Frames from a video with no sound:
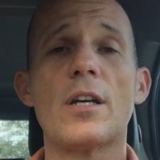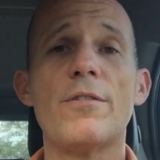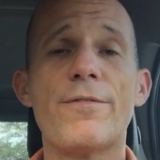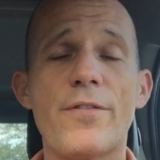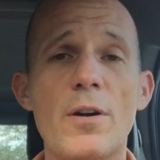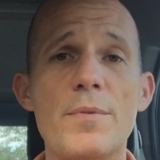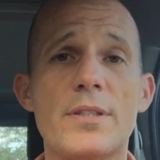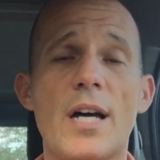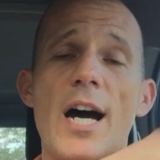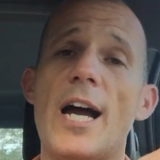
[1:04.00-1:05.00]
confirm the
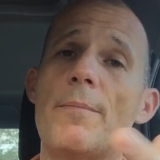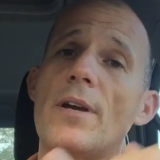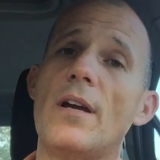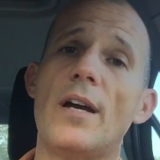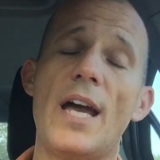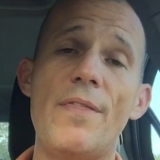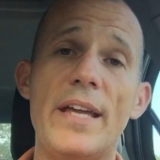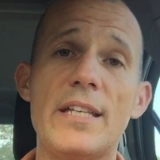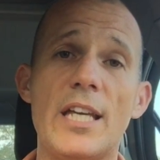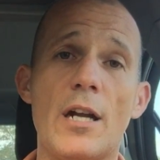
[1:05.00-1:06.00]
time, and
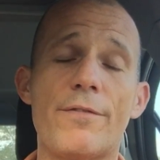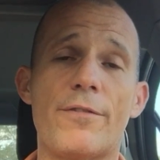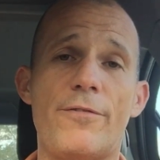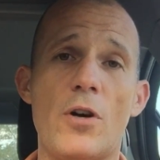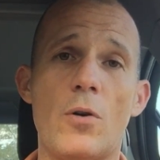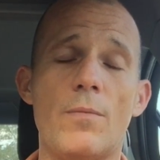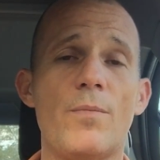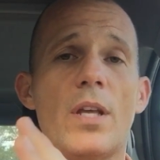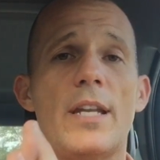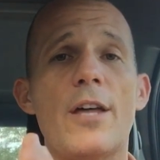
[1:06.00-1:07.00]
then get off the phone.
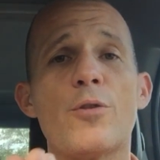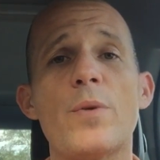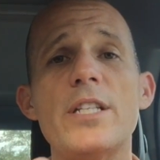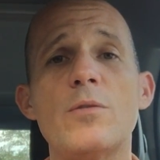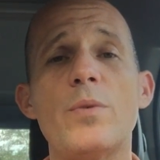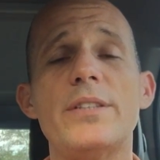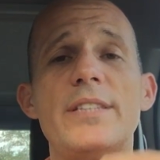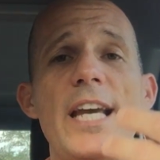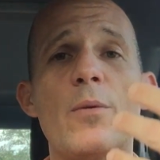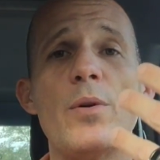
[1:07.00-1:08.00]
Now, the reason we
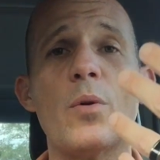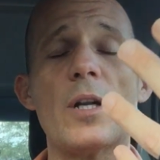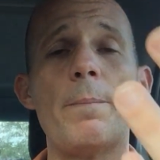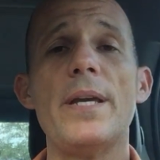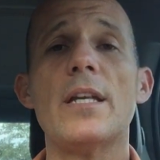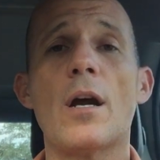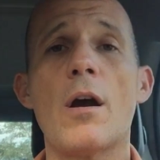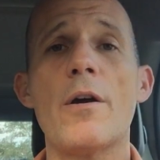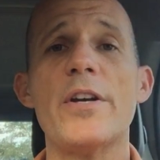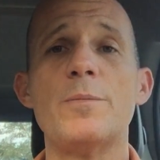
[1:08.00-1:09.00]
say we want to be in a
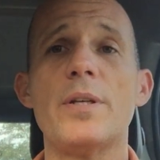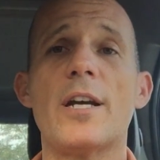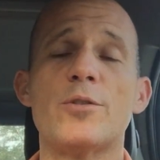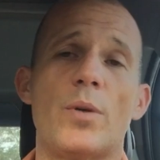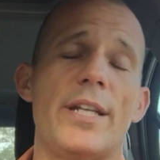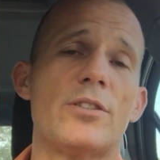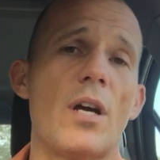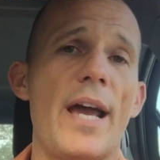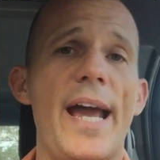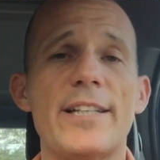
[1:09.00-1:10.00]
hurry is because when they
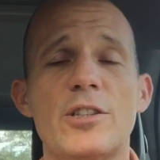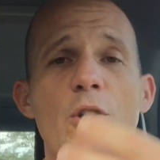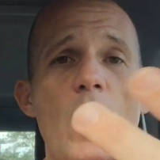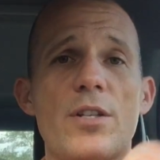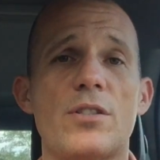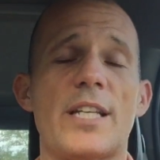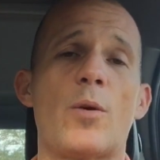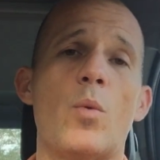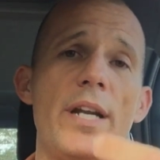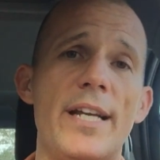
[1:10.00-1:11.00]
start asking questions
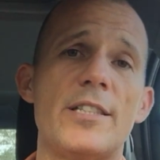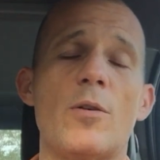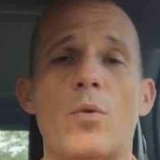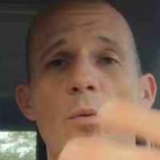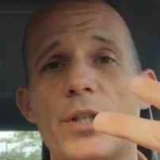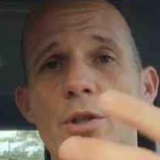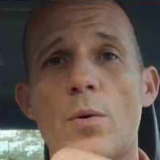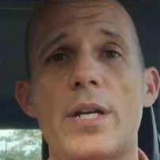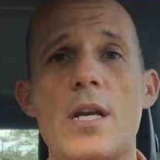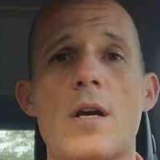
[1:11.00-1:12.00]
like, what is it? What are we
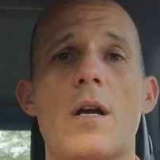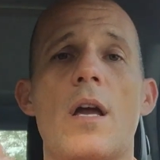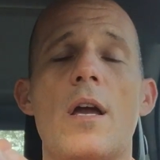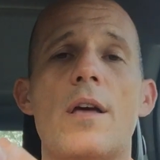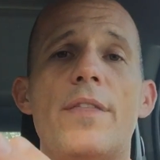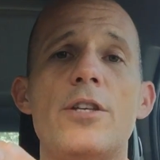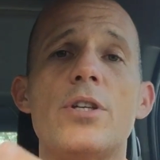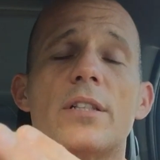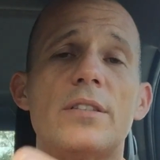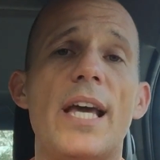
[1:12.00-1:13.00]
doing here? That
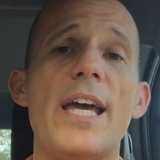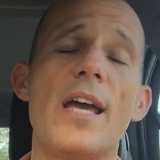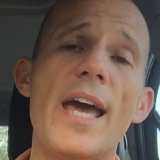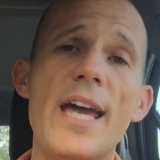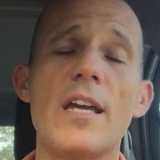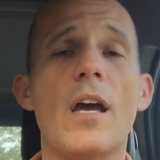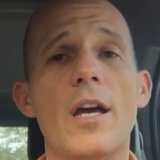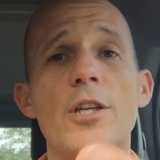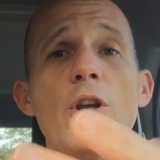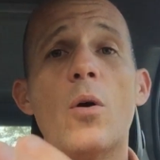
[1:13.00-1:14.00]
you can say, hey,
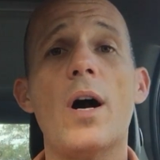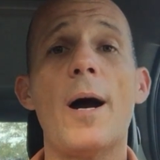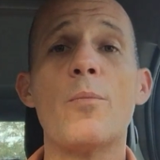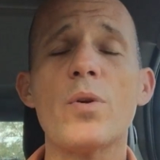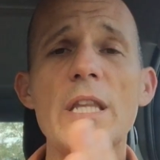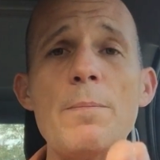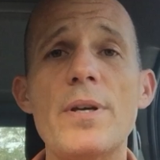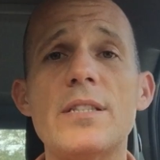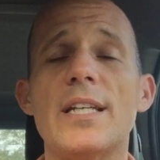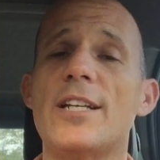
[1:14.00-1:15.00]
you know, I'm really
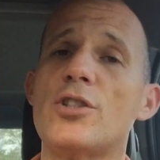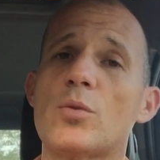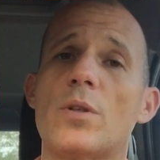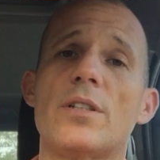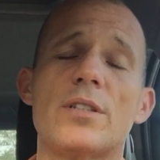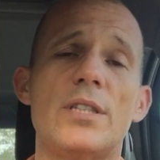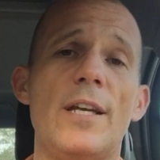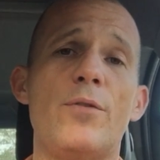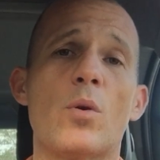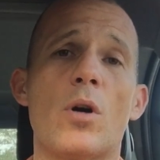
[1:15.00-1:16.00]
busy. I just wanted to
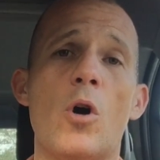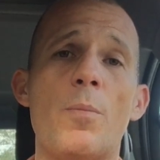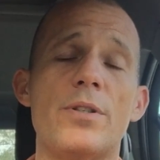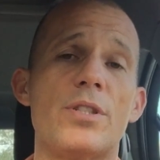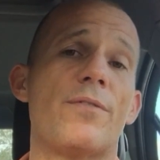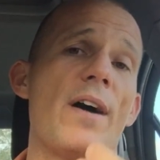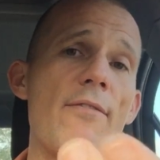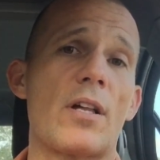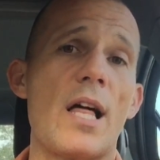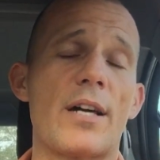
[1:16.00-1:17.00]
see if you were open to
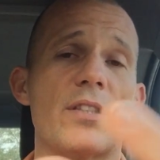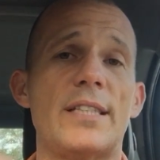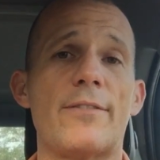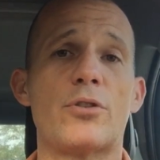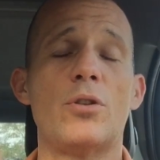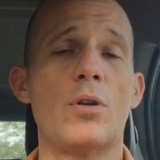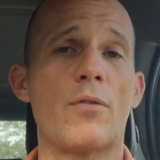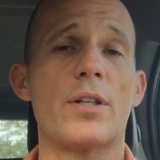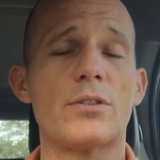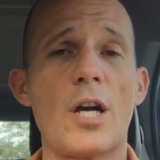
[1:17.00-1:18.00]
5 o'clock this afternoon
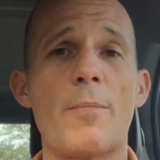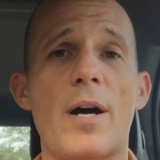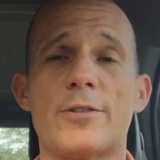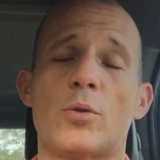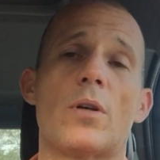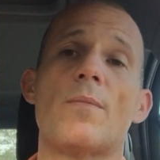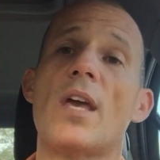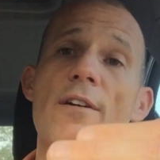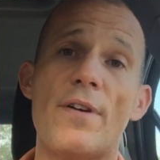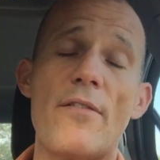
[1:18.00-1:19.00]
over at Starbucks, or
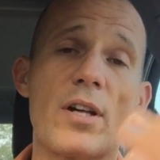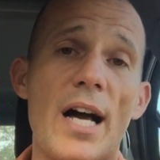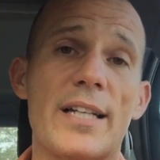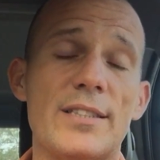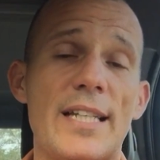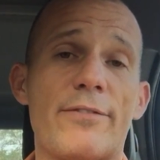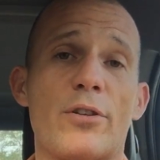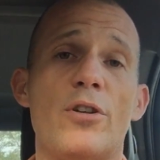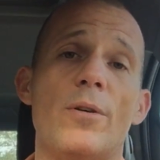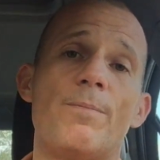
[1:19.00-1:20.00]
5 o'clock this
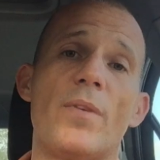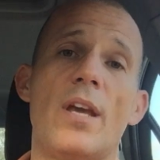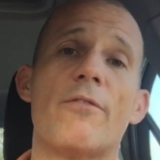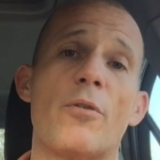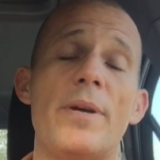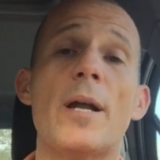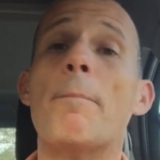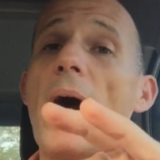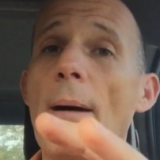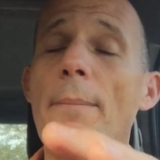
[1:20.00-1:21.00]
afternoon for me to
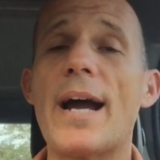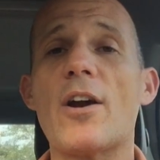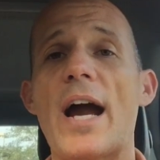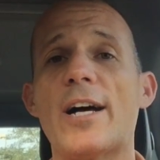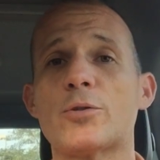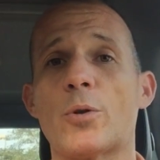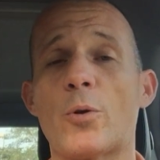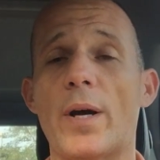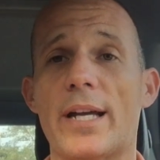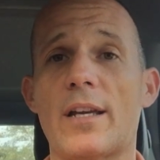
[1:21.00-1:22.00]
pop by your house real
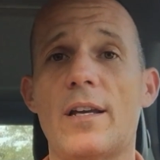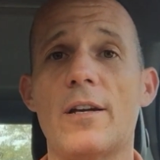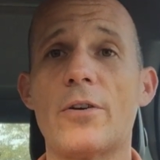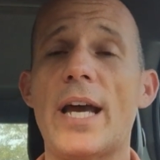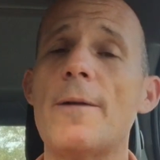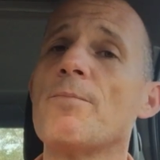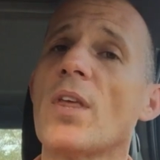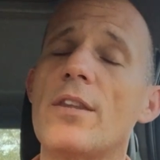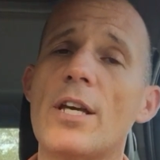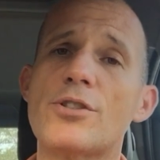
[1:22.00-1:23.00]
quick. Okay.
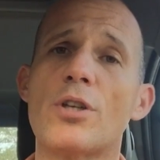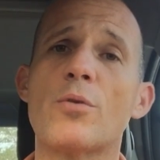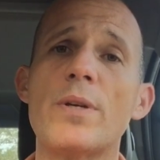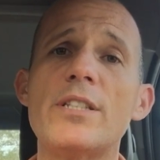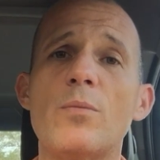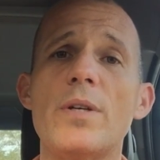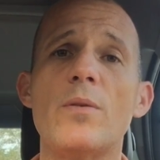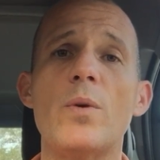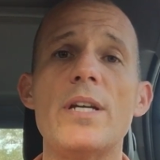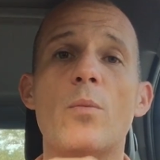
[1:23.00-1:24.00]
Now, so the reason
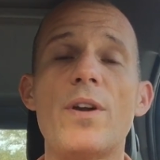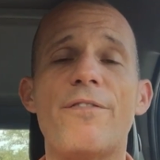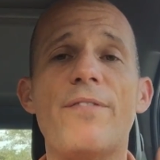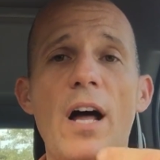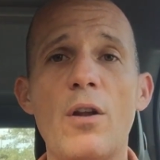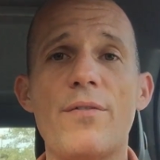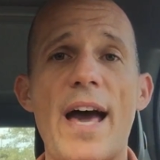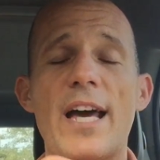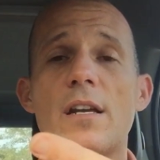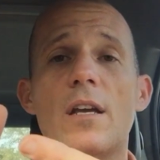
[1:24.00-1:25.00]
we follow
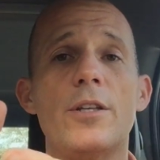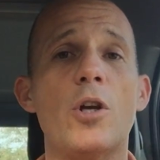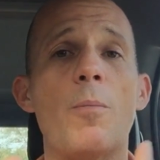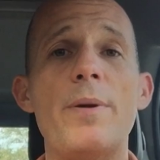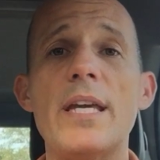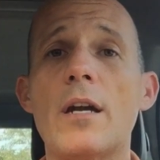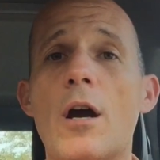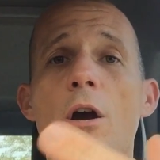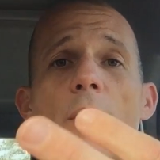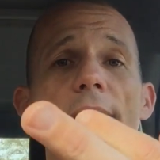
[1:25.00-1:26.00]
that, you know, be in a
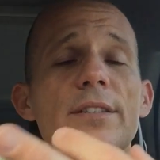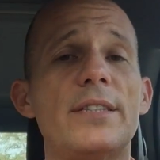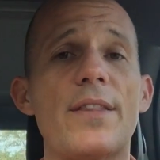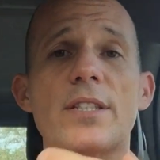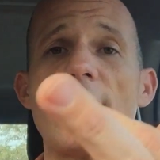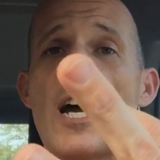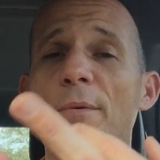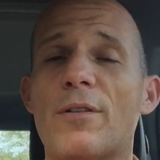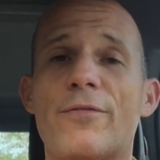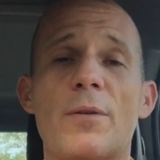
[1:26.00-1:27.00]
hurry, set the
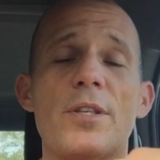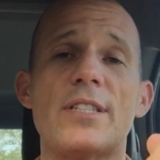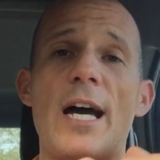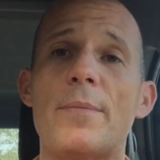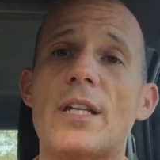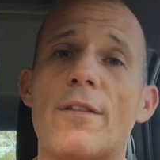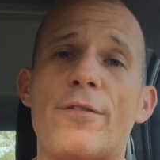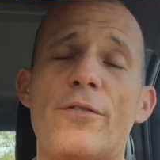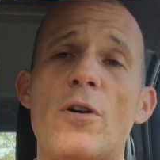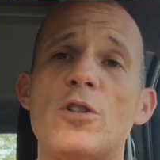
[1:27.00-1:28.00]
time, confirm the time, and get off
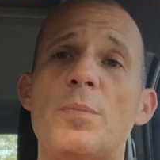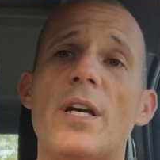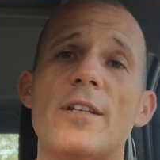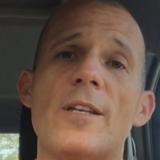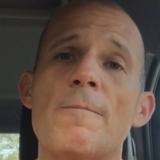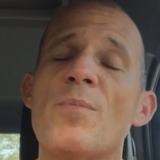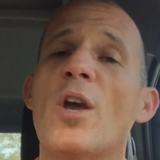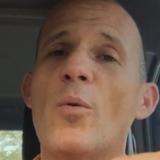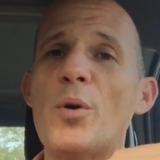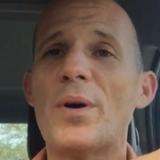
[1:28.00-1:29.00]
the phone is because
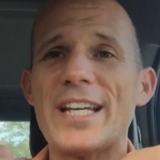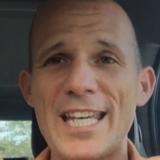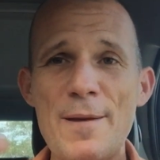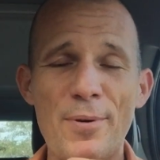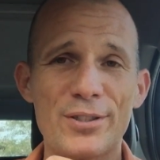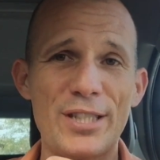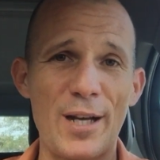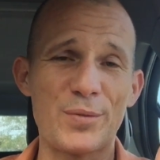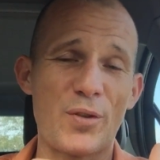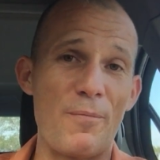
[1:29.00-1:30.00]
we want to keep
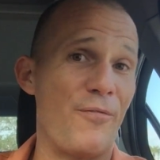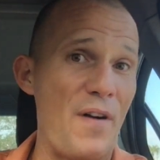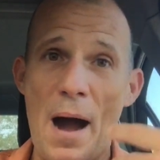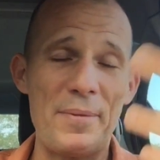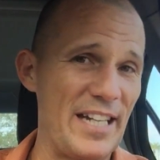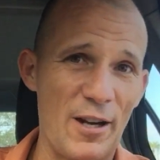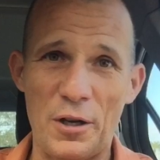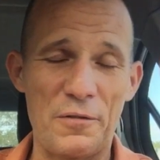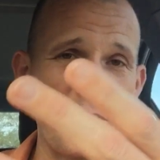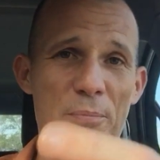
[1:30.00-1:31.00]
ourselves from vomiting
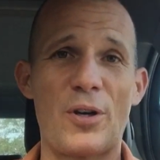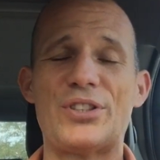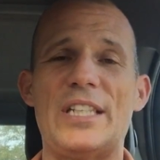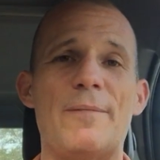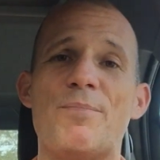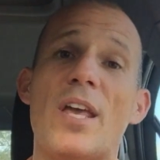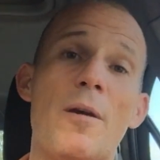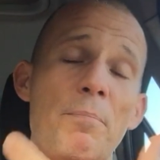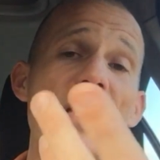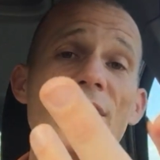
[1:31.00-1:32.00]
all over the person and
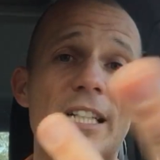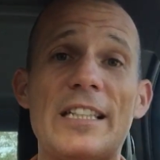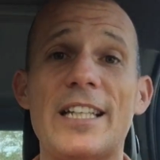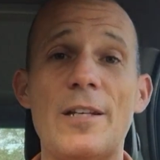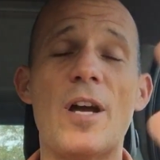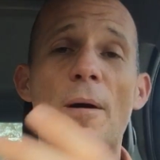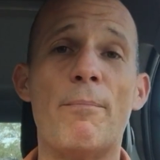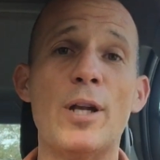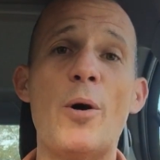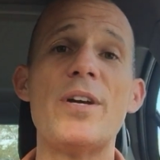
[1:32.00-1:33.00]
basically
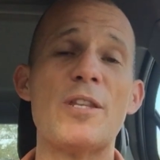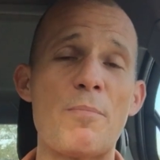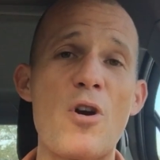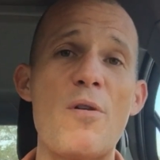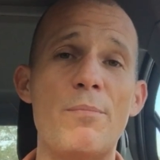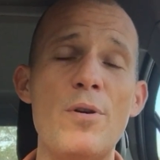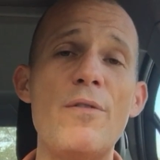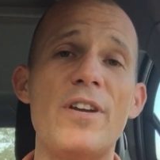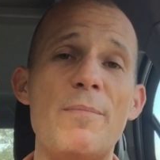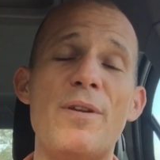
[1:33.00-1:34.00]
blowing the
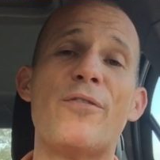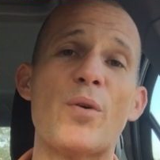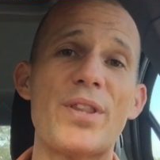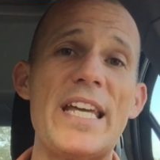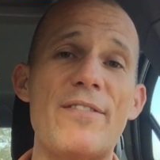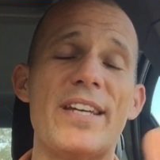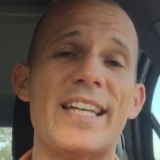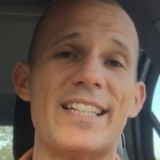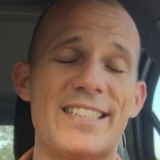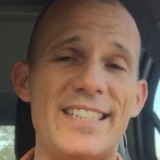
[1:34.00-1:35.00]
movie before they even
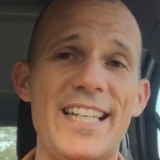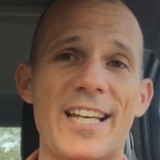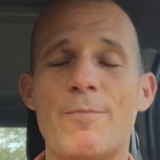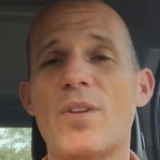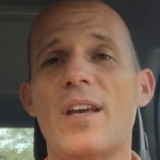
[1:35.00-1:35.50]
get to see it.